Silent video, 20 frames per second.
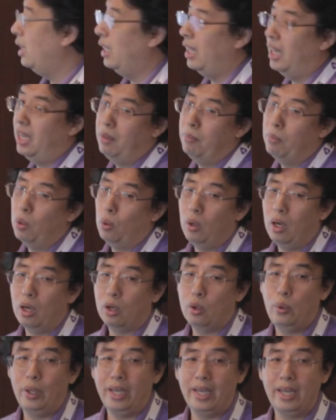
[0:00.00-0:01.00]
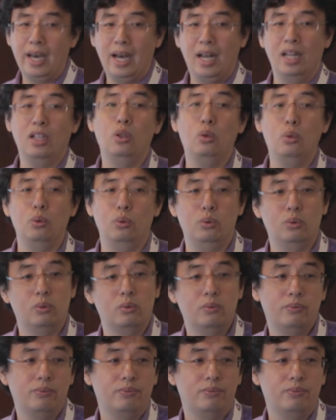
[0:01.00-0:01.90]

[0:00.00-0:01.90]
enable a quick undo.